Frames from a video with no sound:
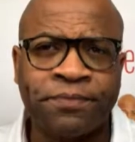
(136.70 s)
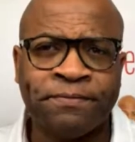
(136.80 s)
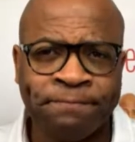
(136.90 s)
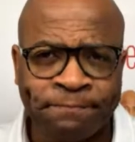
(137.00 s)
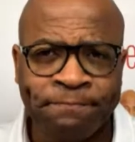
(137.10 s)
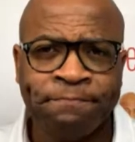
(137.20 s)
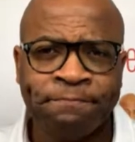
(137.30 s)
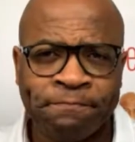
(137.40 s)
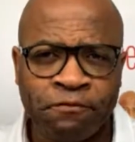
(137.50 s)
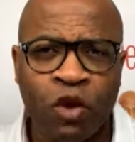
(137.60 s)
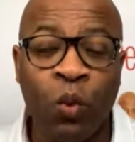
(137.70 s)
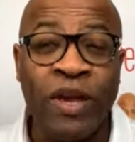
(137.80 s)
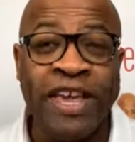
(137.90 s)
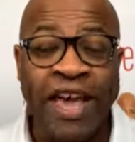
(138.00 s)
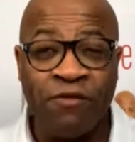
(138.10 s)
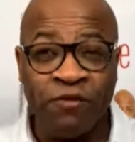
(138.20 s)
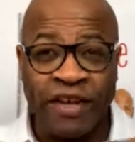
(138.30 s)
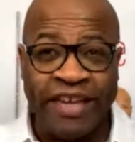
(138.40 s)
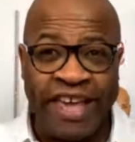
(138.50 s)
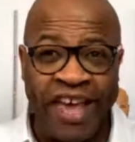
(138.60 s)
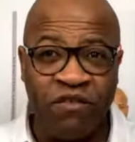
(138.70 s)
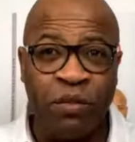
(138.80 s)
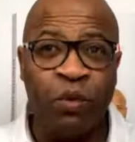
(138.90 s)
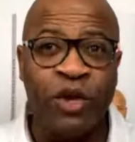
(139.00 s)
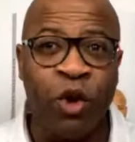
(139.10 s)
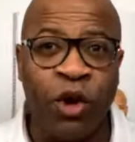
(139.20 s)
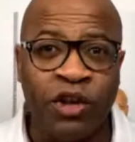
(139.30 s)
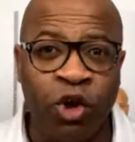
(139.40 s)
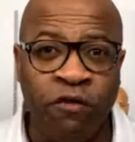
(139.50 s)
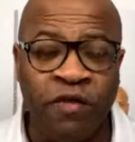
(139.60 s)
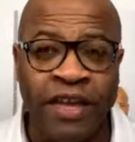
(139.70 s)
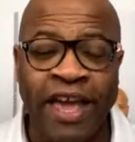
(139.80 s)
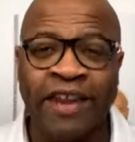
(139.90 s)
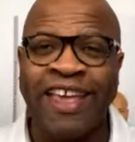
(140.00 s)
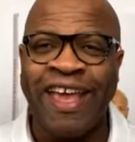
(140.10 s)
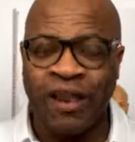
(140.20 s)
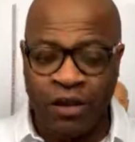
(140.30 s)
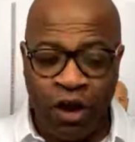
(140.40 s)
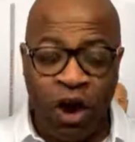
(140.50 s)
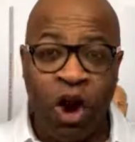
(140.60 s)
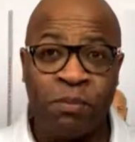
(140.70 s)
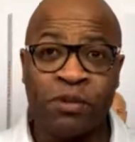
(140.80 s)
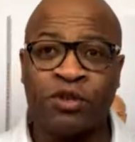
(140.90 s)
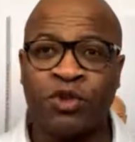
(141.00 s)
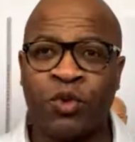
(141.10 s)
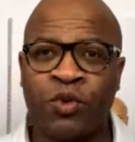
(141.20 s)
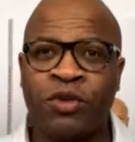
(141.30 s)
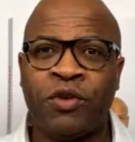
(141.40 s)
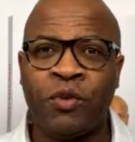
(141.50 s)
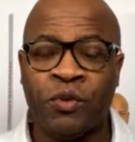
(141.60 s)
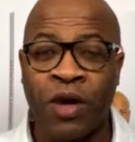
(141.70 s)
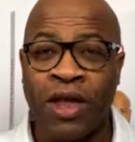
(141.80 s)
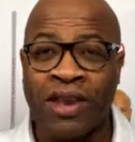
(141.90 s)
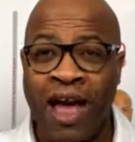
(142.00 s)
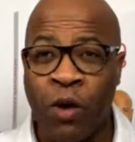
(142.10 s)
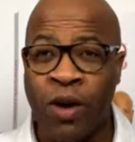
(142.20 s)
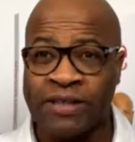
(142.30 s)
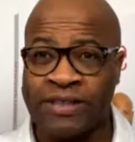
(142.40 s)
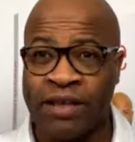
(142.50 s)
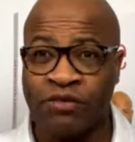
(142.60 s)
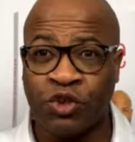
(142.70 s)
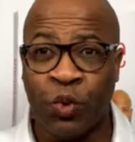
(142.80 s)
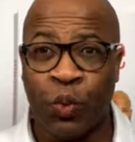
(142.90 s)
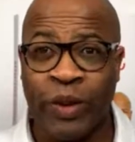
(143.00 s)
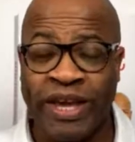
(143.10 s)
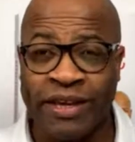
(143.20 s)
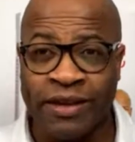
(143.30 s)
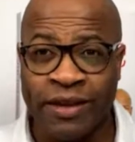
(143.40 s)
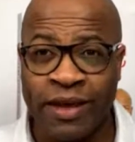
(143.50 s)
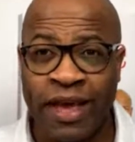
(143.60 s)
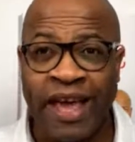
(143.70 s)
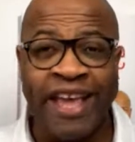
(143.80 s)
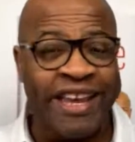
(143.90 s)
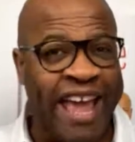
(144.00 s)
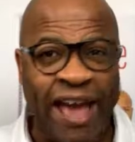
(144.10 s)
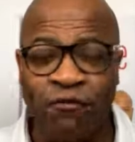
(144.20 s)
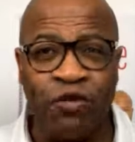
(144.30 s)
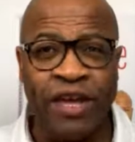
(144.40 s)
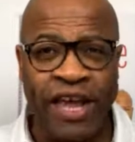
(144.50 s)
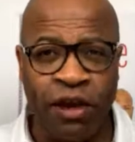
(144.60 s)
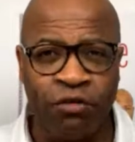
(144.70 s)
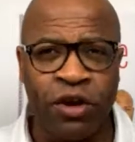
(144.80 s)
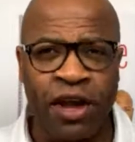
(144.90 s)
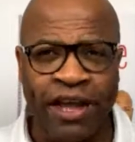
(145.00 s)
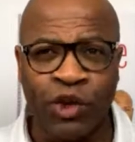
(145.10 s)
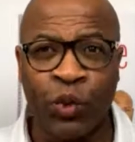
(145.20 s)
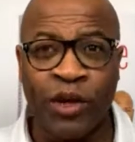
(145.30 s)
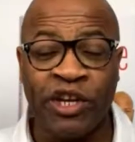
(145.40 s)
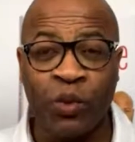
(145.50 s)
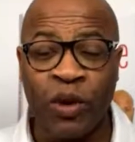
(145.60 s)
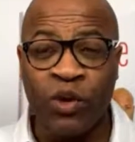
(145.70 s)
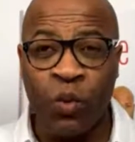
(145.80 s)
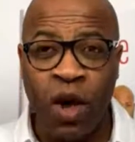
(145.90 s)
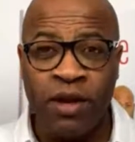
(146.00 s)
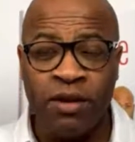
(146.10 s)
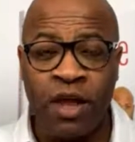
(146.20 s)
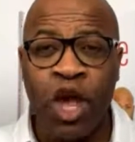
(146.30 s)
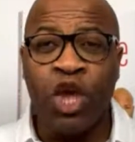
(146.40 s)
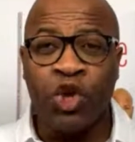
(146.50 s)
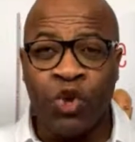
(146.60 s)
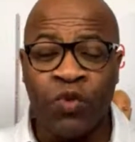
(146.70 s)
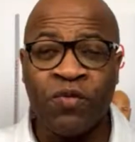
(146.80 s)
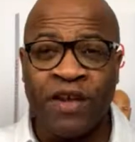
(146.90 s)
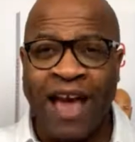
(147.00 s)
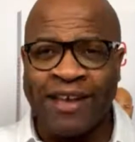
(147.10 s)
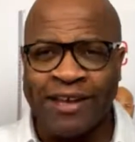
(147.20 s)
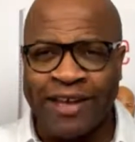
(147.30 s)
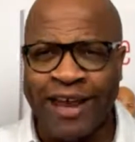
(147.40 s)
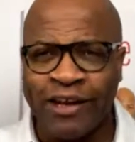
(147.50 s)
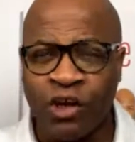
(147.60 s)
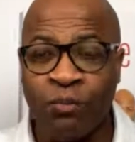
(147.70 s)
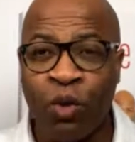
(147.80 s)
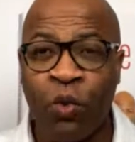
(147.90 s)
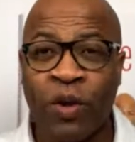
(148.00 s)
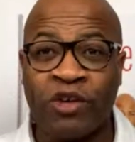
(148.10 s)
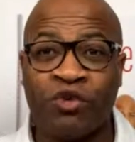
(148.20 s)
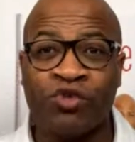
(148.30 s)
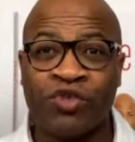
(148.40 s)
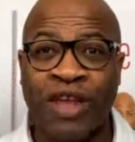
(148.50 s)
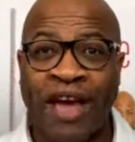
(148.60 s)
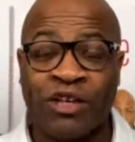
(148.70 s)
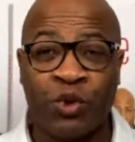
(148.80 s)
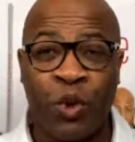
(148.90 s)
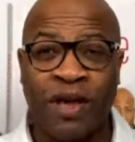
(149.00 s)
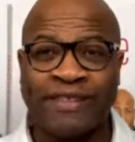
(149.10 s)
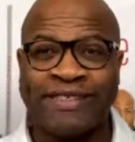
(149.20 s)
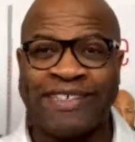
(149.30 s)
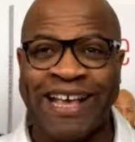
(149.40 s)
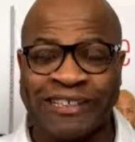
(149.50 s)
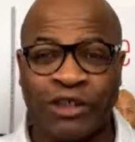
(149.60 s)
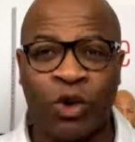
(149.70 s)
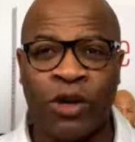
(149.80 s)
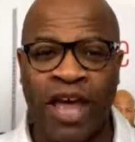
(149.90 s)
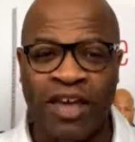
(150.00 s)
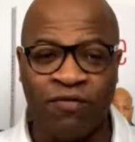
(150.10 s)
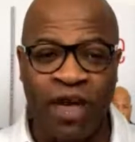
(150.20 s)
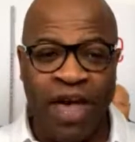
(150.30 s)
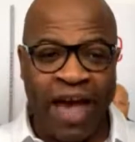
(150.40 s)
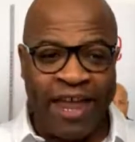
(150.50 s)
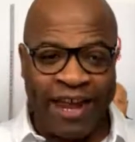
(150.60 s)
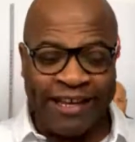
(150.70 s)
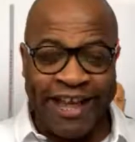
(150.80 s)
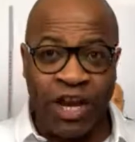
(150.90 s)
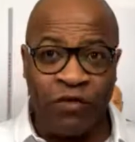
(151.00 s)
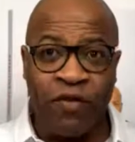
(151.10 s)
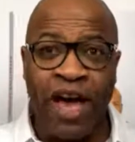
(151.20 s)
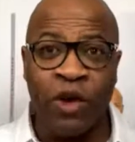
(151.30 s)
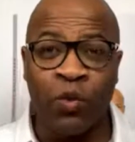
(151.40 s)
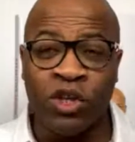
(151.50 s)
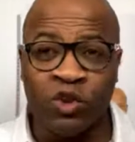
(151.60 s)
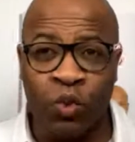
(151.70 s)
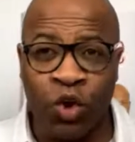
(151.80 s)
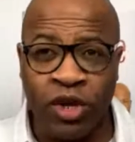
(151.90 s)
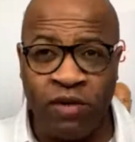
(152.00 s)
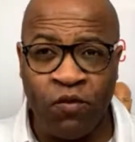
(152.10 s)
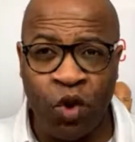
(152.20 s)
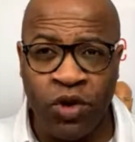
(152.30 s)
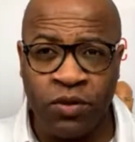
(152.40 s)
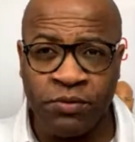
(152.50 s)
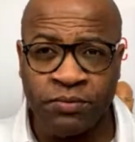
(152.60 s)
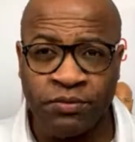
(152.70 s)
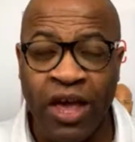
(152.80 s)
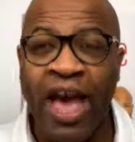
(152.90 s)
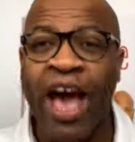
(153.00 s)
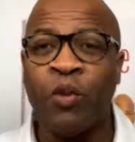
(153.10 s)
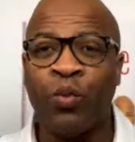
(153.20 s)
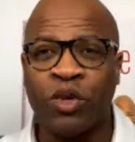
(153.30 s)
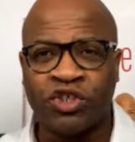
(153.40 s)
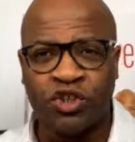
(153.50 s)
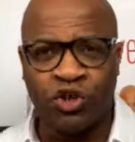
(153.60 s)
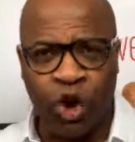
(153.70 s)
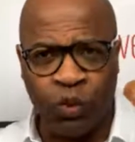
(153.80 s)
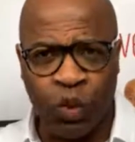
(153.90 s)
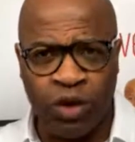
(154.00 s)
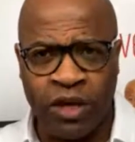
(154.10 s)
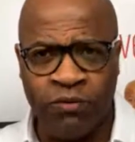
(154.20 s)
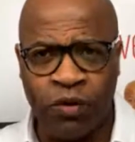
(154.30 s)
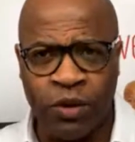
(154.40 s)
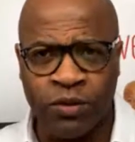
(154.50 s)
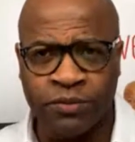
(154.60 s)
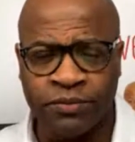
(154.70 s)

Mhm. We can forgive, but we ought not forget. In our pursuit to allow ourselves to win in every area in 2021, you've got to get to the point where you start to assess your life and identify what's working for you and what's not working for you.